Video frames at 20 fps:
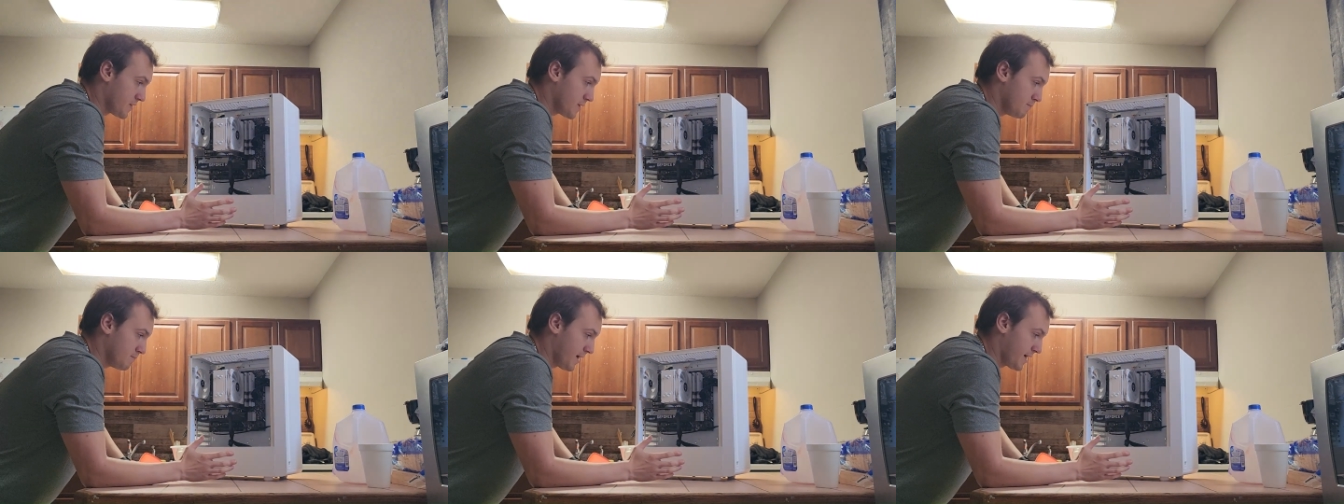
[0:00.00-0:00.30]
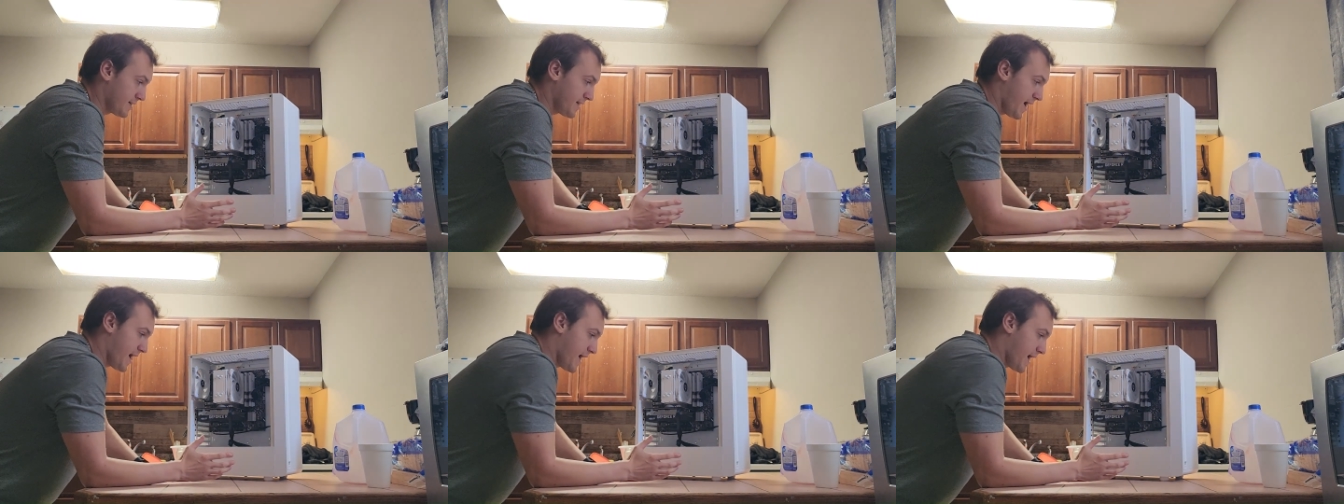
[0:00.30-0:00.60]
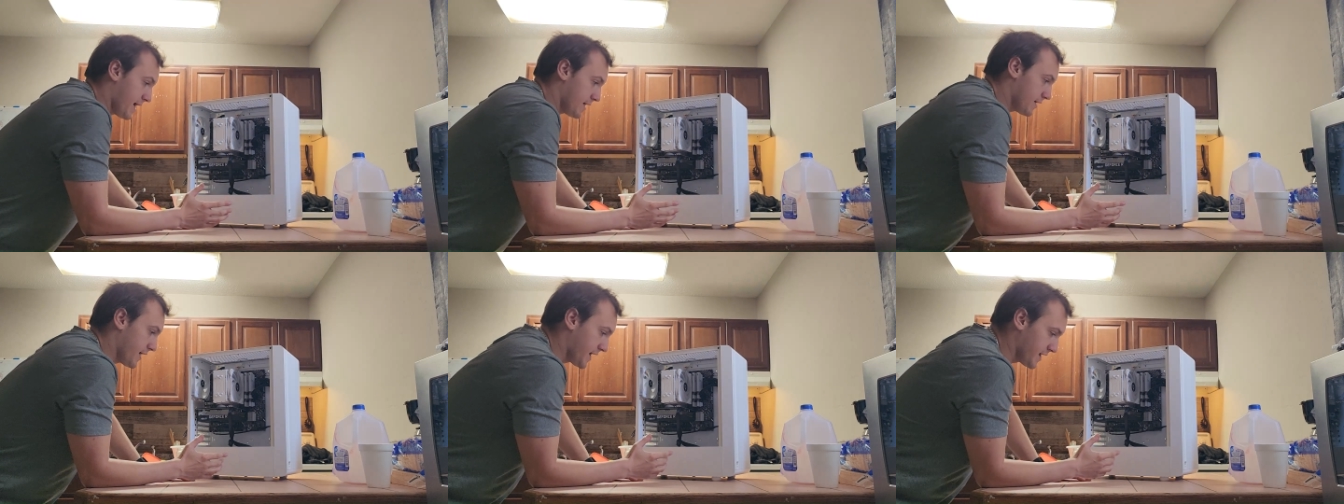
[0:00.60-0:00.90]
My
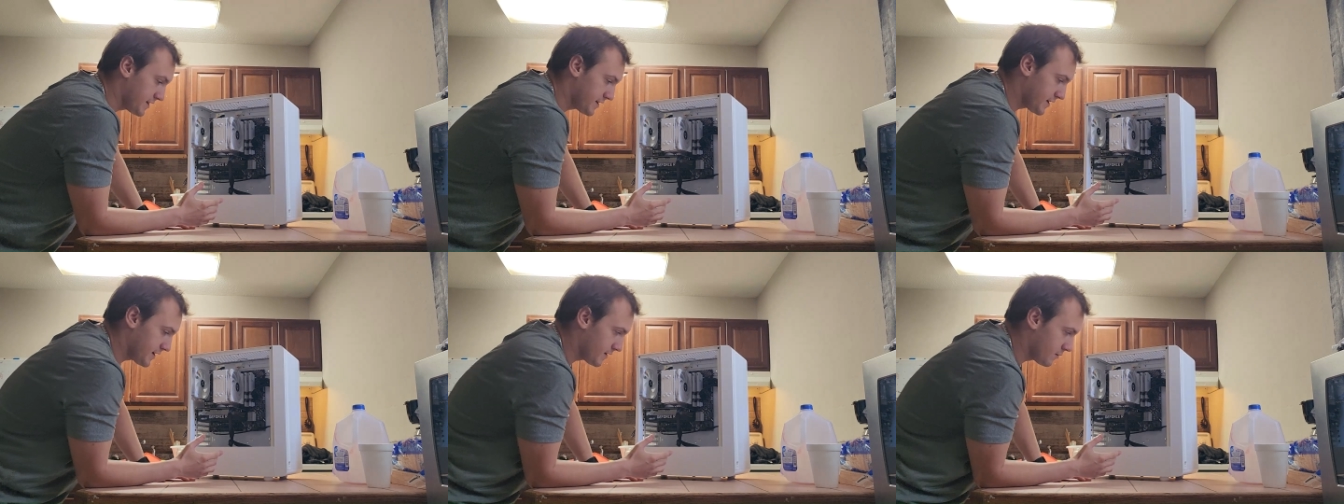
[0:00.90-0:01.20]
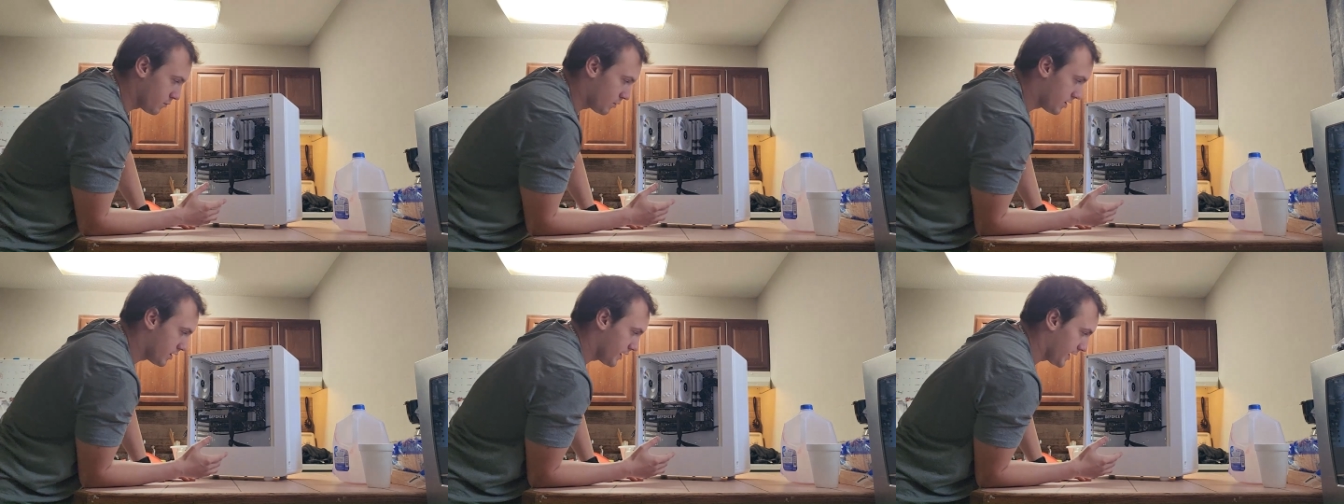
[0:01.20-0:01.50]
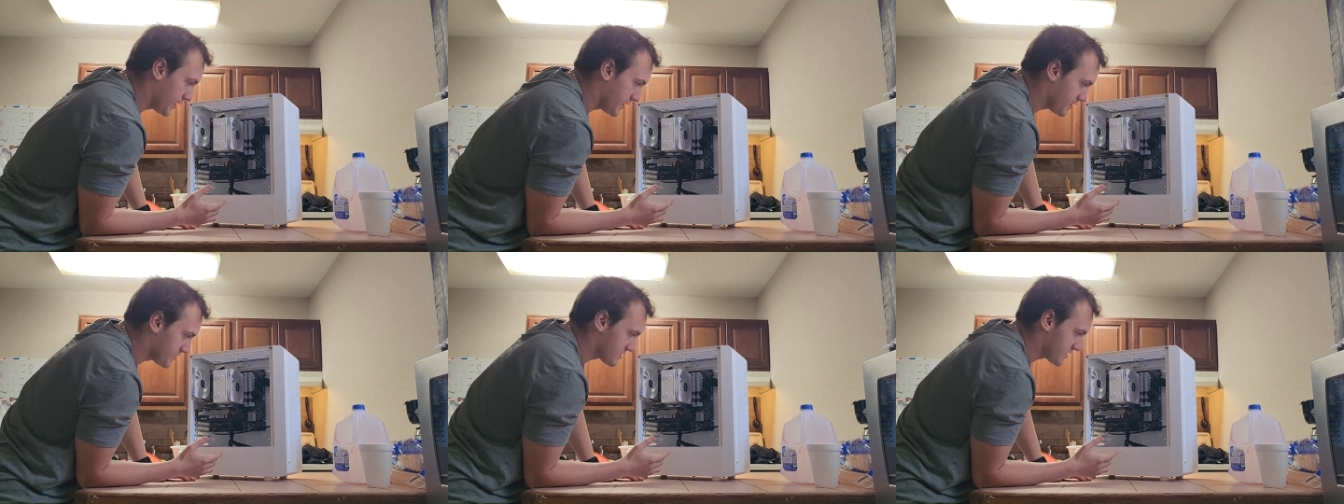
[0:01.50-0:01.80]
dad, he didn't want
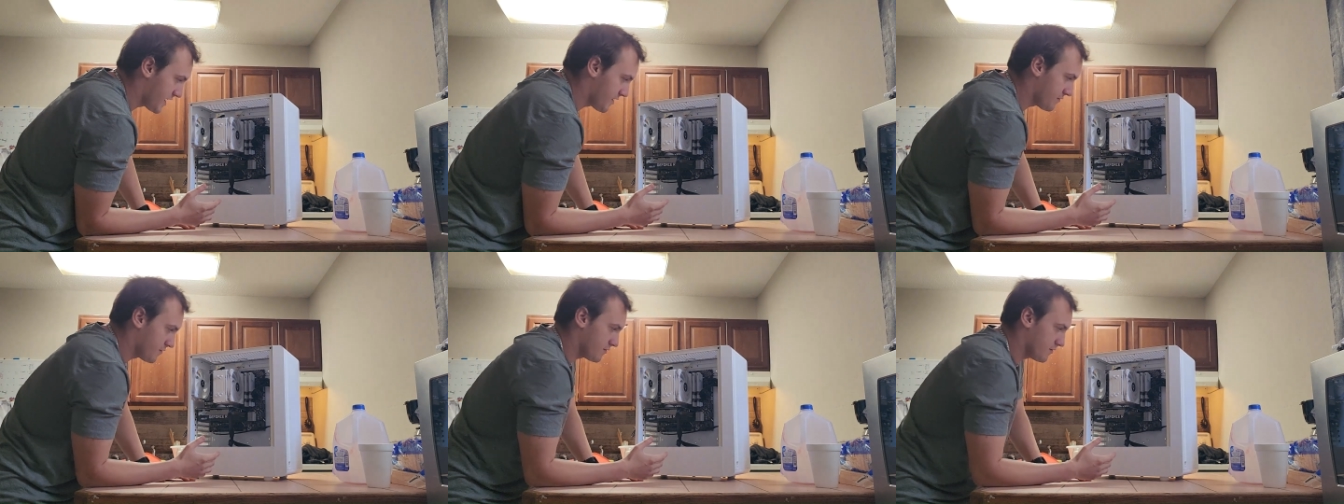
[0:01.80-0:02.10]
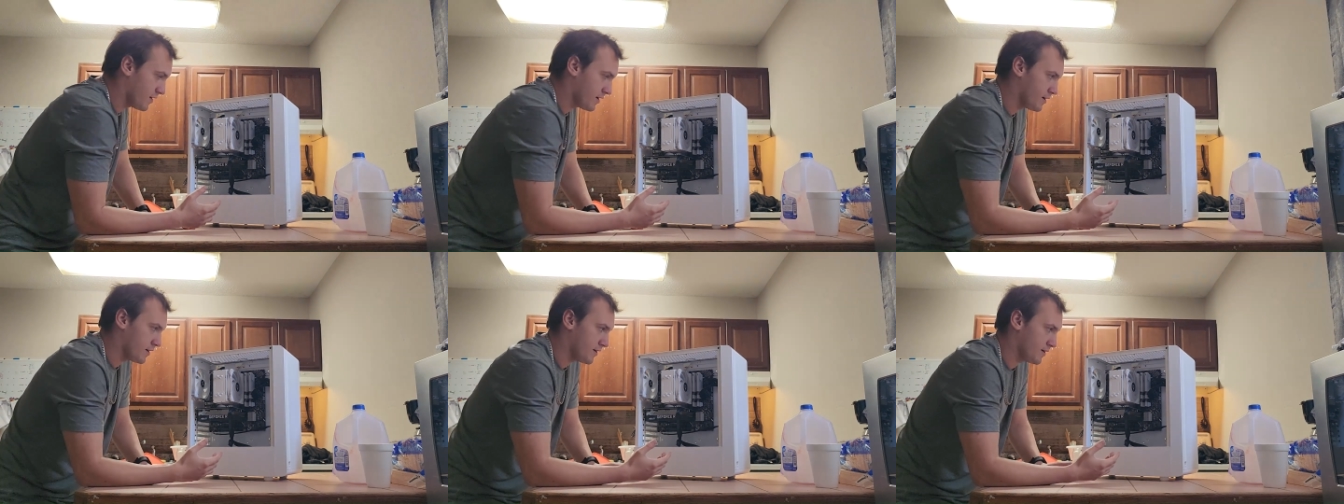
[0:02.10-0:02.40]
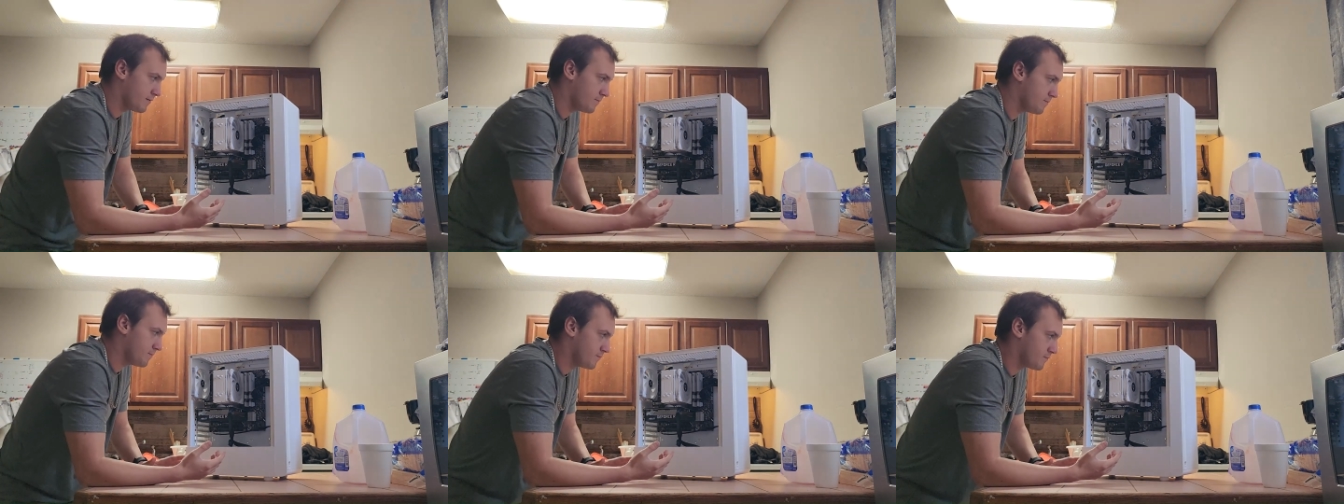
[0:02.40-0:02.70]

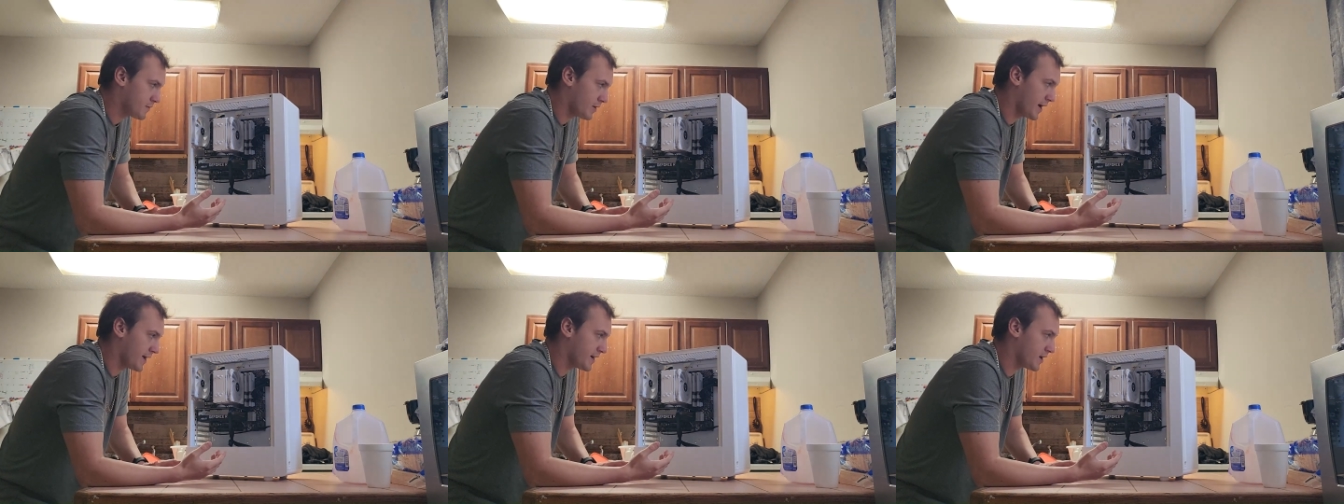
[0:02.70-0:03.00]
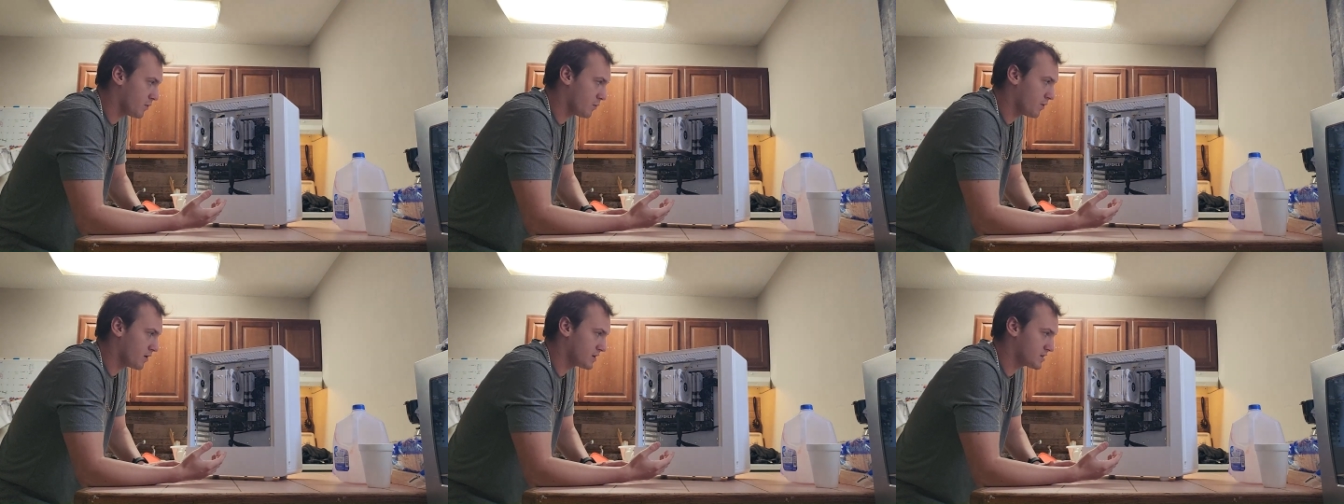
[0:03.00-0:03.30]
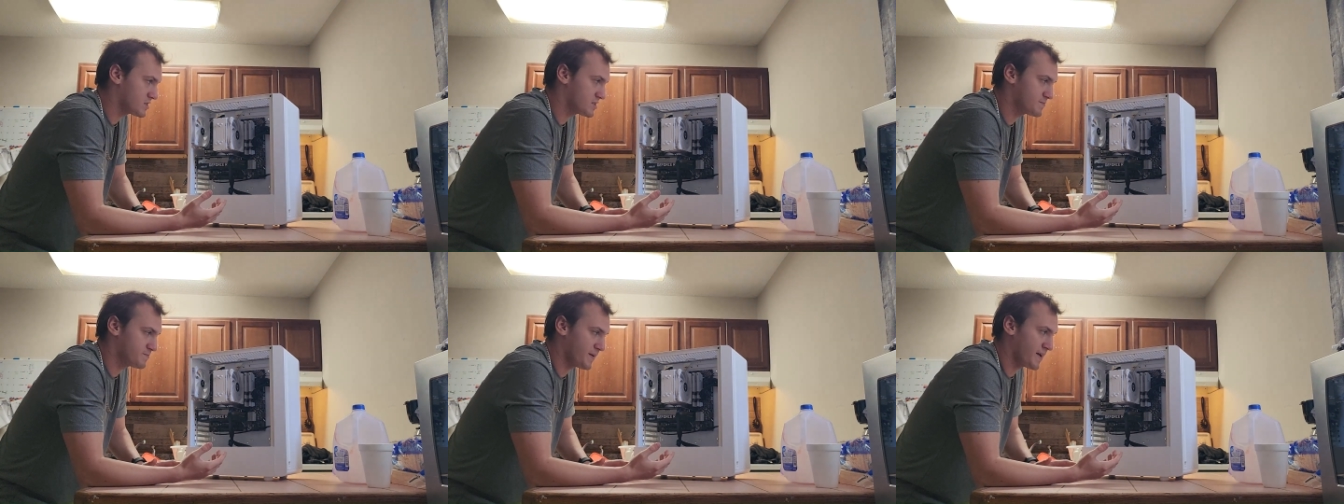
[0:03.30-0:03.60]

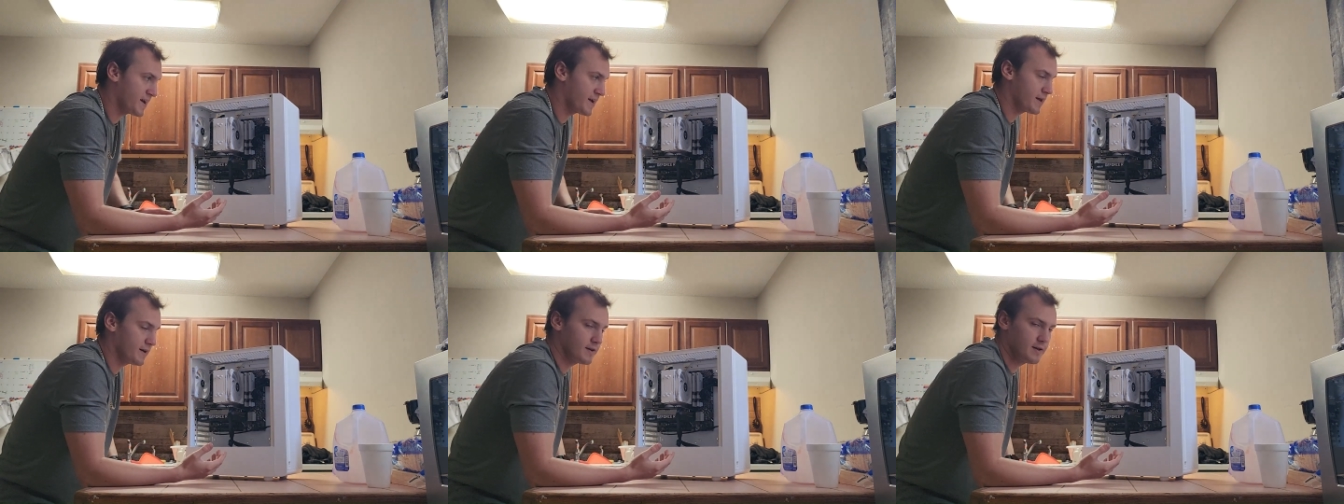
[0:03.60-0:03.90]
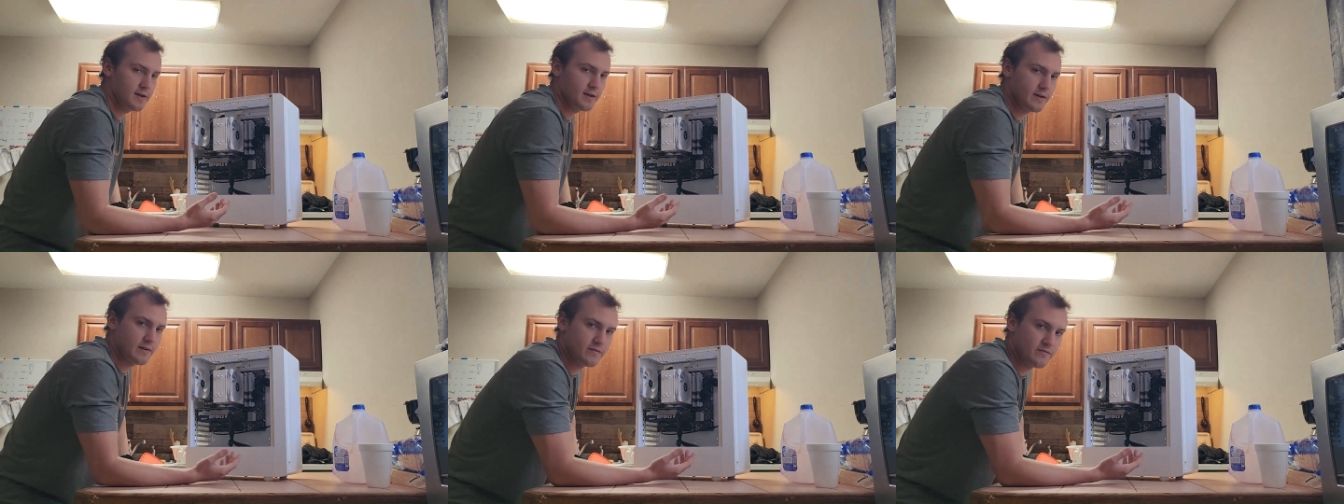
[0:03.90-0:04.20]
to spend